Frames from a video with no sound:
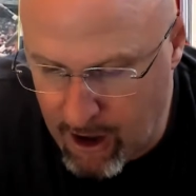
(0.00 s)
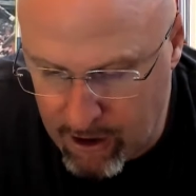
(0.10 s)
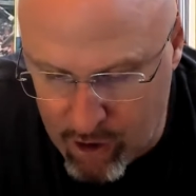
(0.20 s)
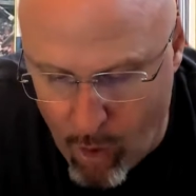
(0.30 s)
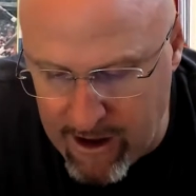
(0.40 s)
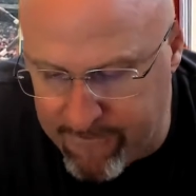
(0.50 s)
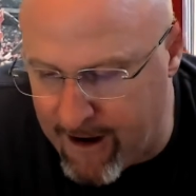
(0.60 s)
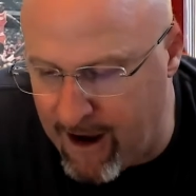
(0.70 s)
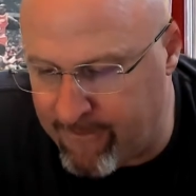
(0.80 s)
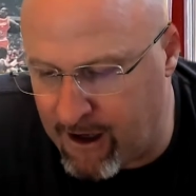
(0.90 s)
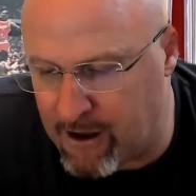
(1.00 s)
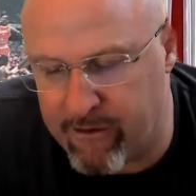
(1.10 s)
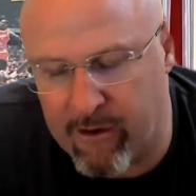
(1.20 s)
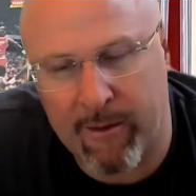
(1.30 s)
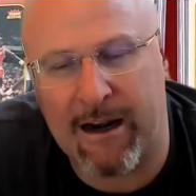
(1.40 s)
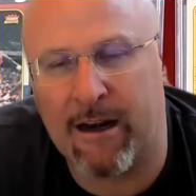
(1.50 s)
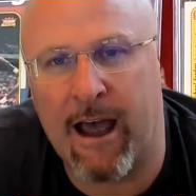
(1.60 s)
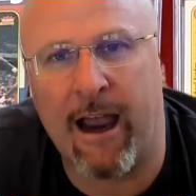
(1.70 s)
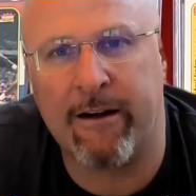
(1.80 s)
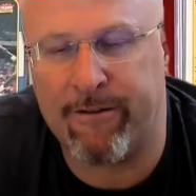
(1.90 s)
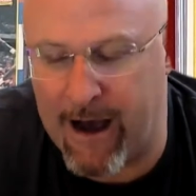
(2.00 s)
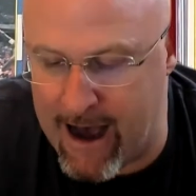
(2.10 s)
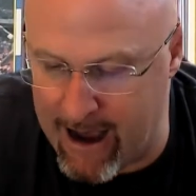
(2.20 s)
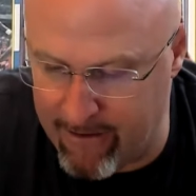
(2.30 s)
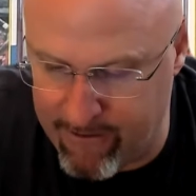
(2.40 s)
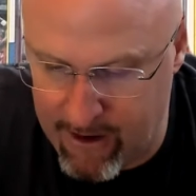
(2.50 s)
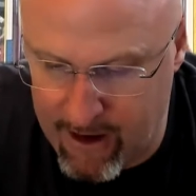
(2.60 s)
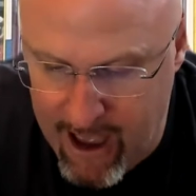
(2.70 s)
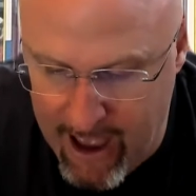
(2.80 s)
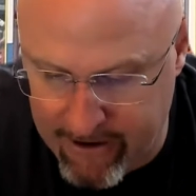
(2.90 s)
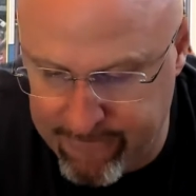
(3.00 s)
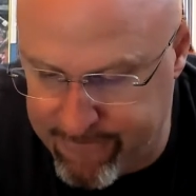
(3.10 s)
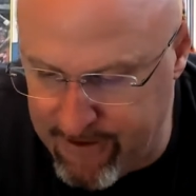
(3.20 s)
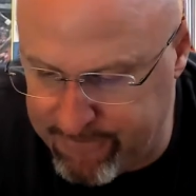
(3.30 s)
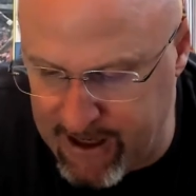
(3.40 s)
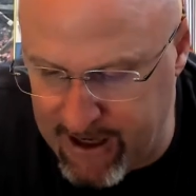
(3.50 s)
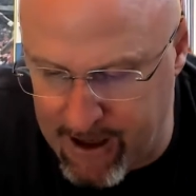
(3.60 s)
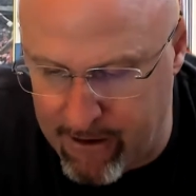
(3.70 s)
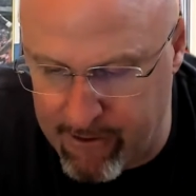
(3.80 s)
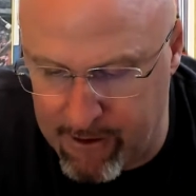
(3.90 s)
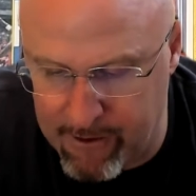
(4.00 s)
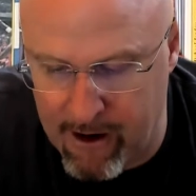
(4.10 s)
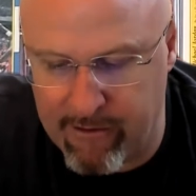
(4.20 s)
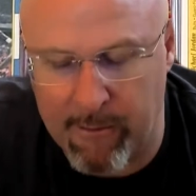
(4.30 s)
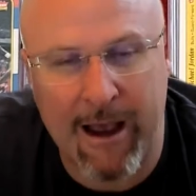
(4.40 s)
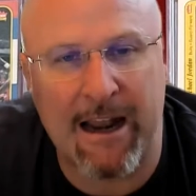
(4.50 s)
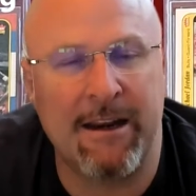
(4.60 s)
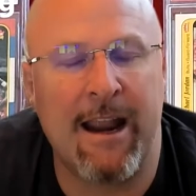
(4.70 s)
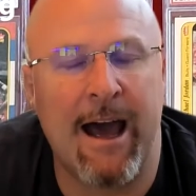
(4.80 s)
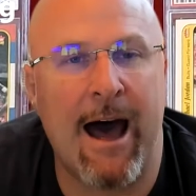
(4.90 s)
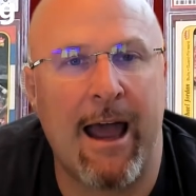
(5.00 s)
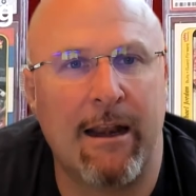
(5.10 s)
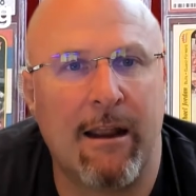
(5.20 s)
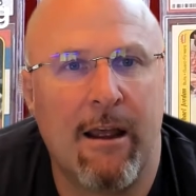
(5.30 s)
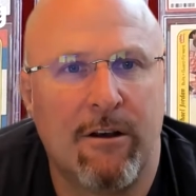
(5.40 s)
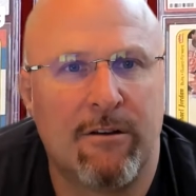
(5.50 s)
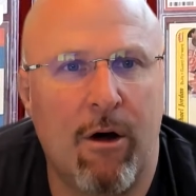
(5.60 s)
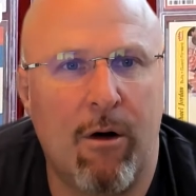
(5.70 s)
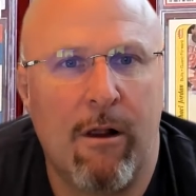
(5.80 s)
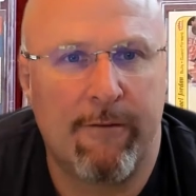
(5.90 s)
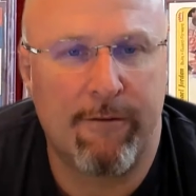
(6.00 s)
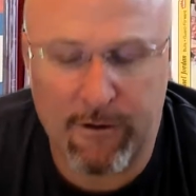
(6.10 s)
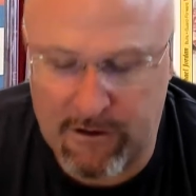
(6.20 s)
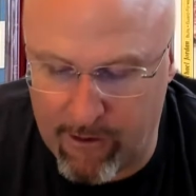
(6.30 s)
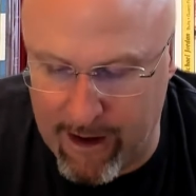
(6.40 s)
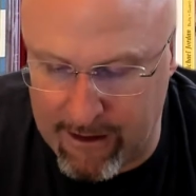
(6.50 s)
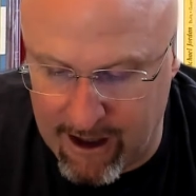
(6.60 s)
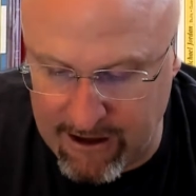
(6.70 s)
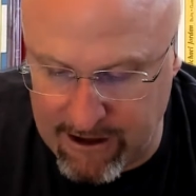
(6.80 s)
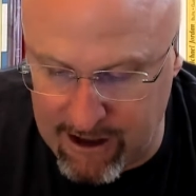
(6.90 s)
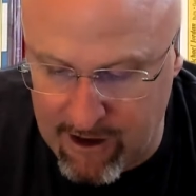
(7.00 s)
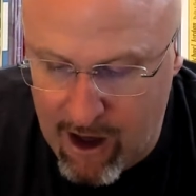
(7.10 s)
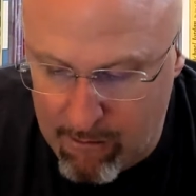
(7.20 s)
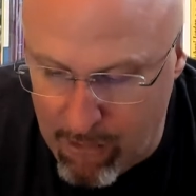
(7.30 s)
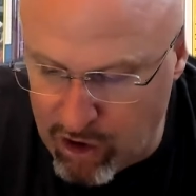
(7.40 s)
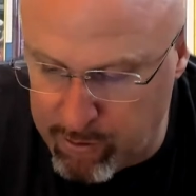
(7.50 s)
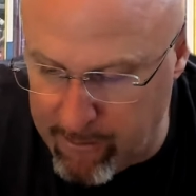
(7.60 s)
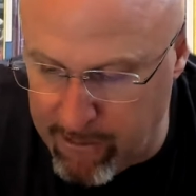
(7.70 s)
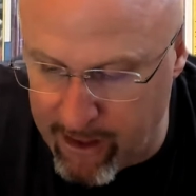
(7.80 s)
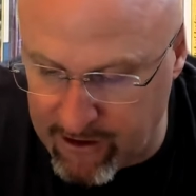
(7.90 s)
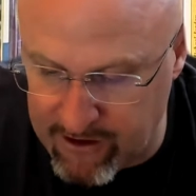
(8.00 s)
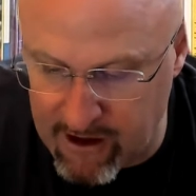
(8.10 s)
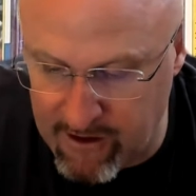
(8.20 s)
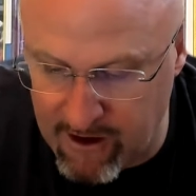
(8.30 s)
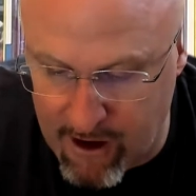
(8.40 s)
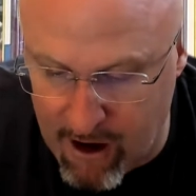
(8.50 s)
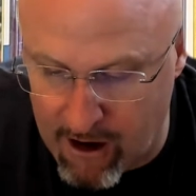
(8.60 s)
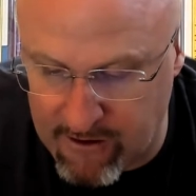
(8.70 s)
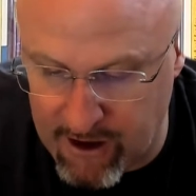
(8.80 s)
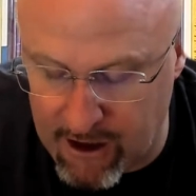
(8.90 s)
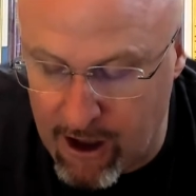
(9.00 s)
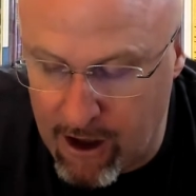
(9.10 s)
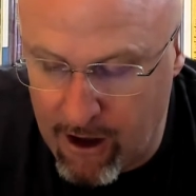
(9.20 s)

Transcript: 2,500 of them got a 9.5, and 1,500 of them got a 9. So first of all, what it tells you is most people that are sending these cards in,